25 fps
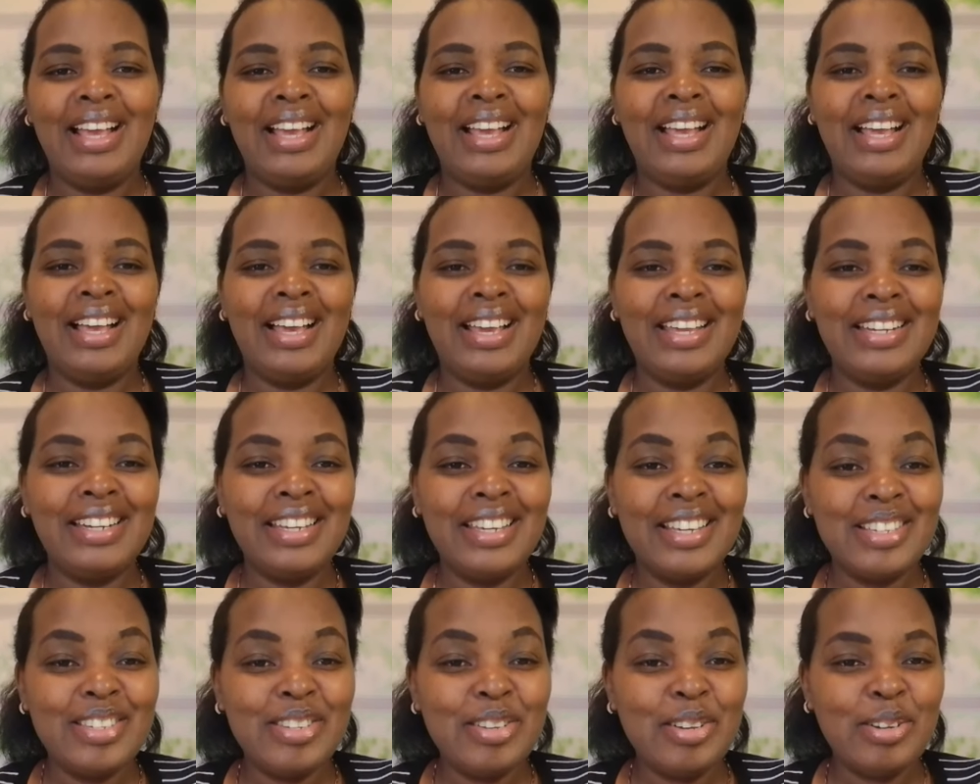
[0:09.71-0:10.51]
In
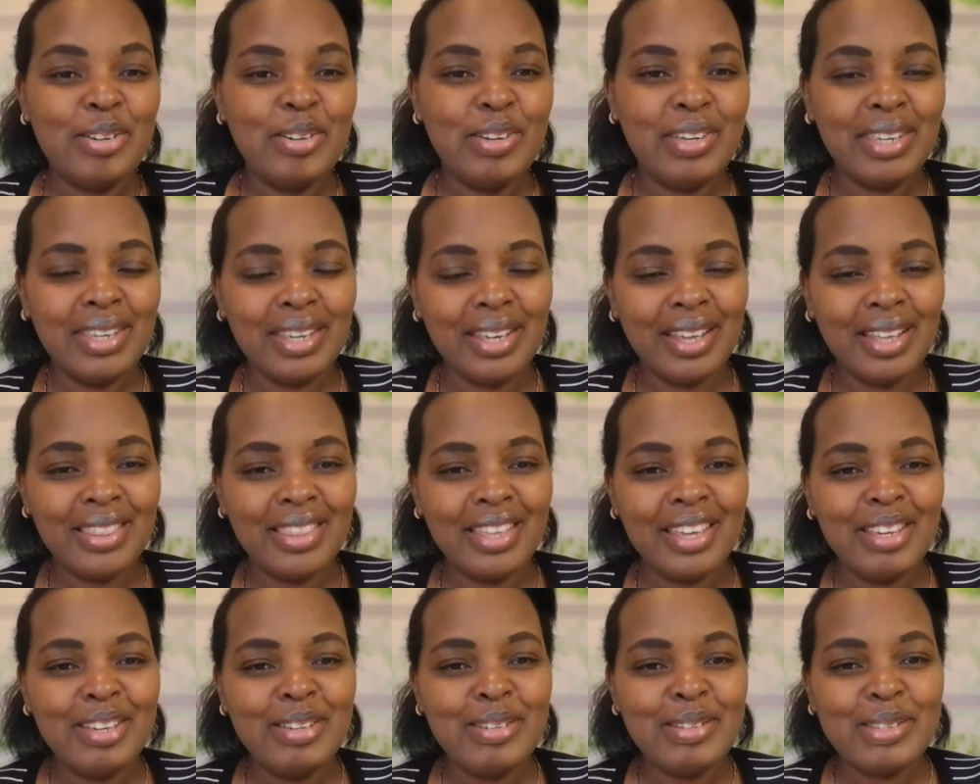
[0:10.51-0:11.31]
case you're new here,
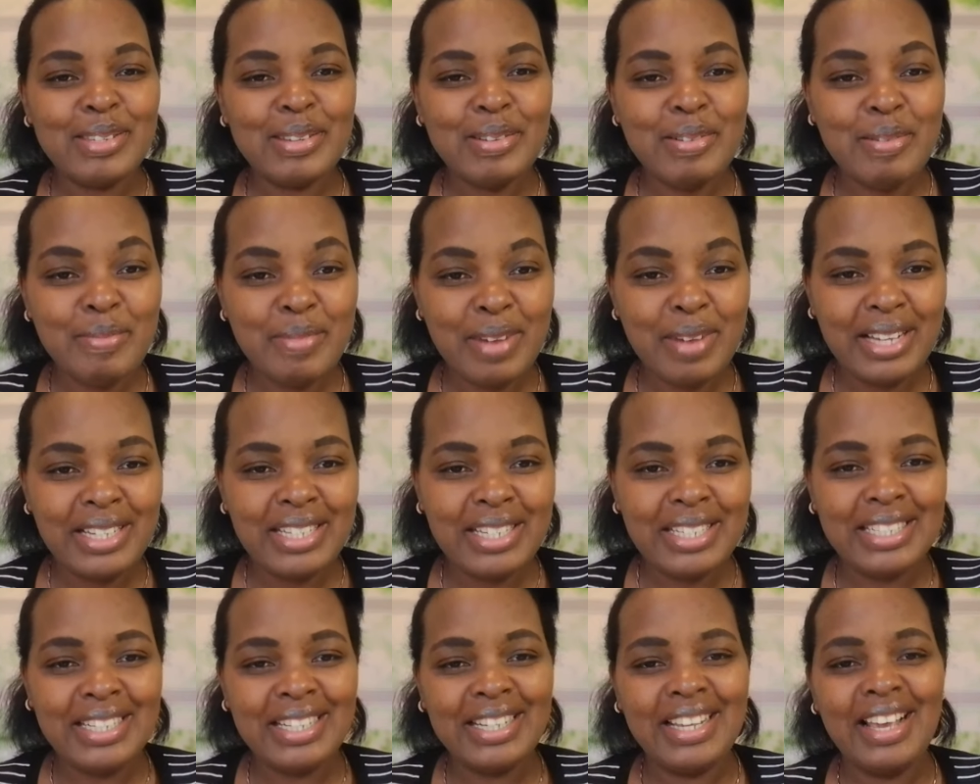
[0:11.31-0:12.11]
thank you so
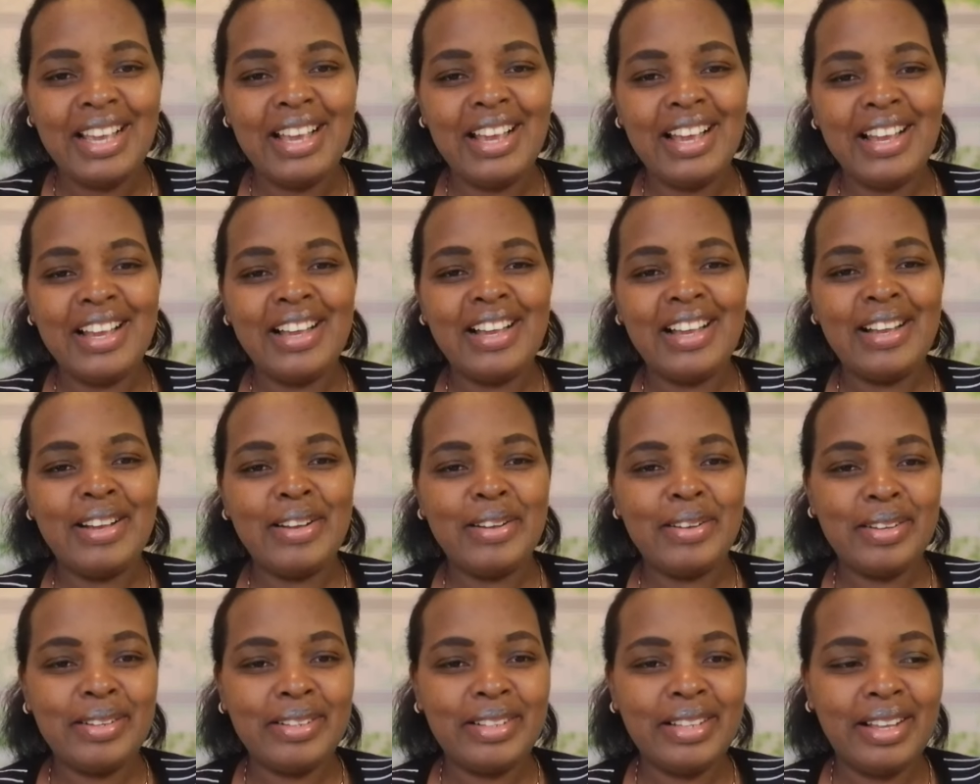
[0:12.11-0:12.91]
much.
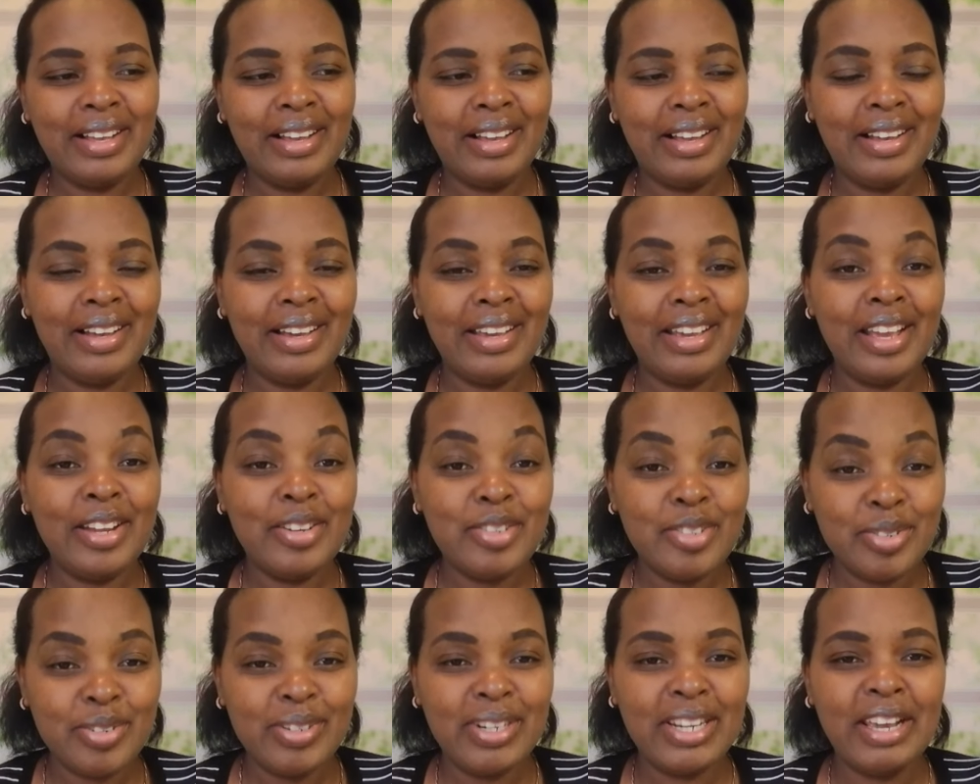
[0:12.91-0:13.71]
I
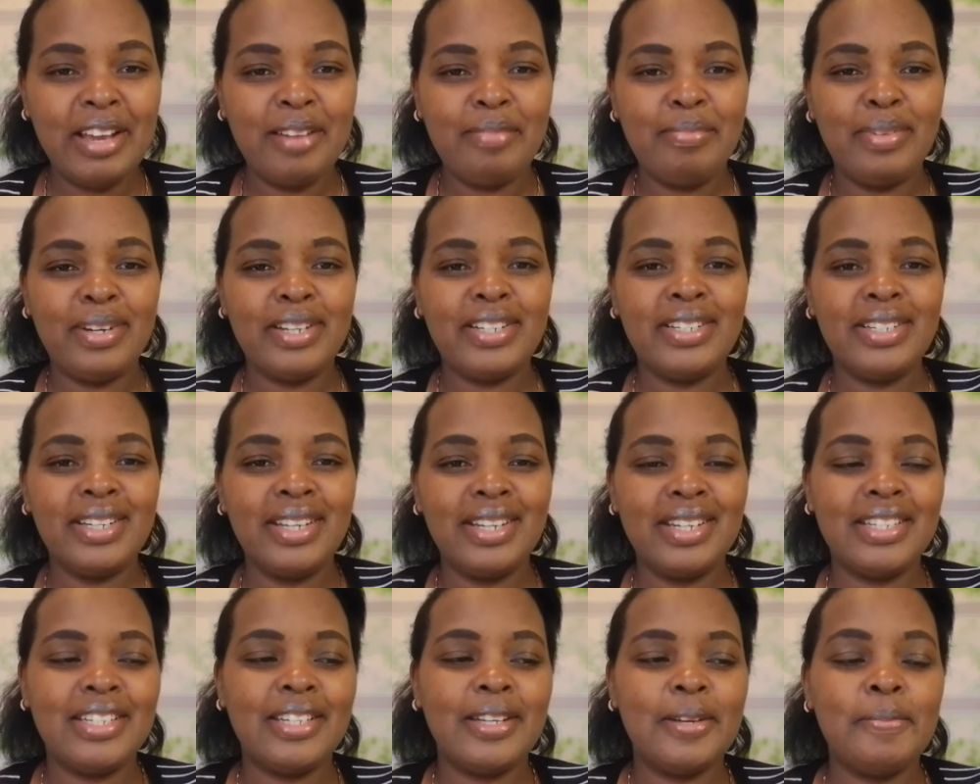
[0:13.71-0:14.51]
truly
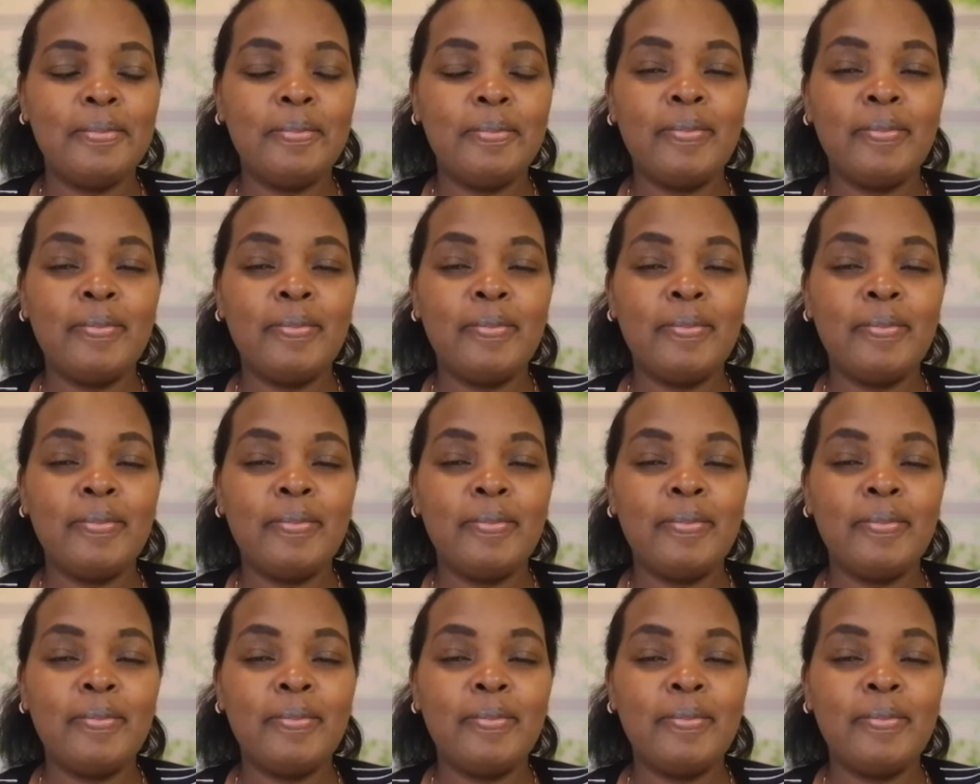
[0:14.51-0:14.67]
appreciate.